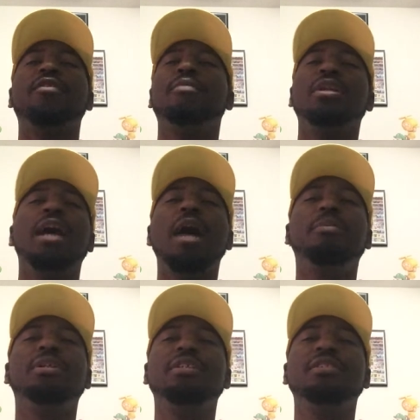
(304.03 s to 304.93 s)
having
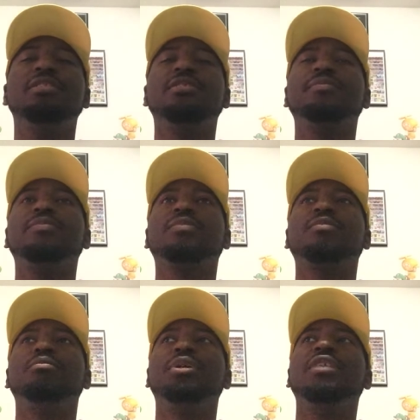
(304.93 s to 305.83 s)
monopolies,
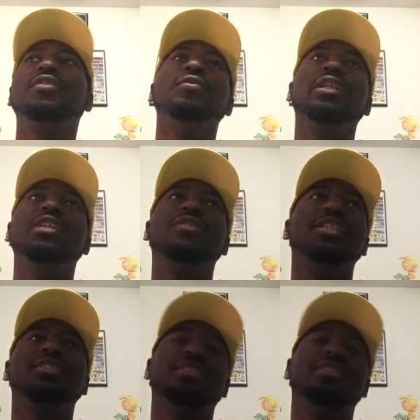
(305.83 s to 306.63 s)
but if you live in the